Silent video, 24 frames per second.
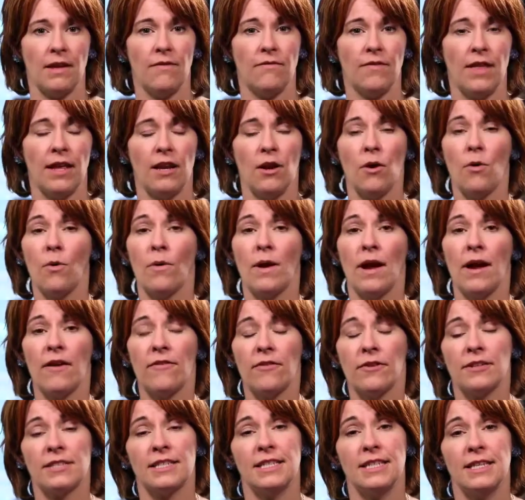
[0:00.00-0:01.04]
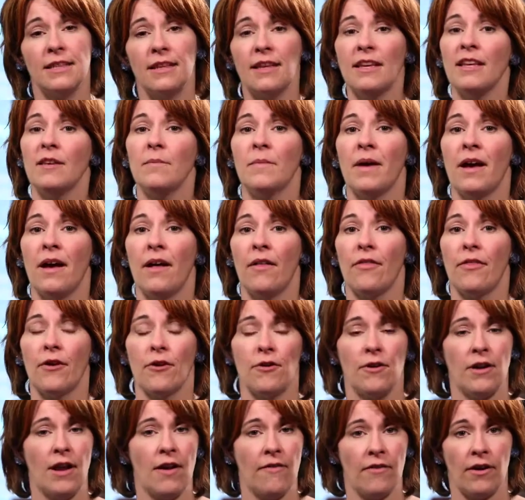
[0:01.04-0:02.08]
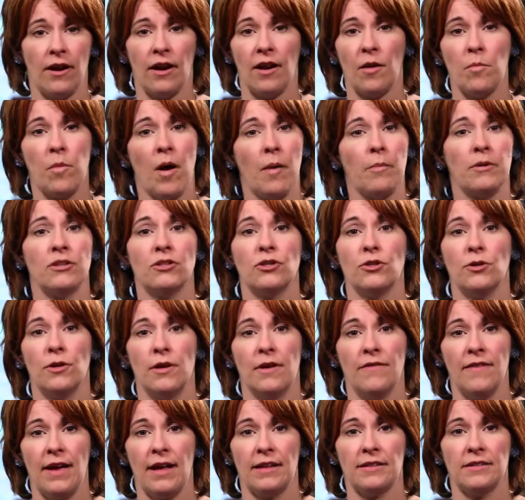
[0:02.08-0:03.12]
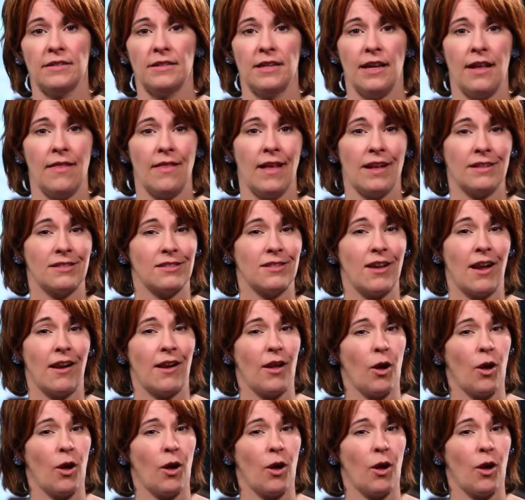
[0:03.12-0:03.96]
If they don't ever see the email, they're never going to publish your event, and that's not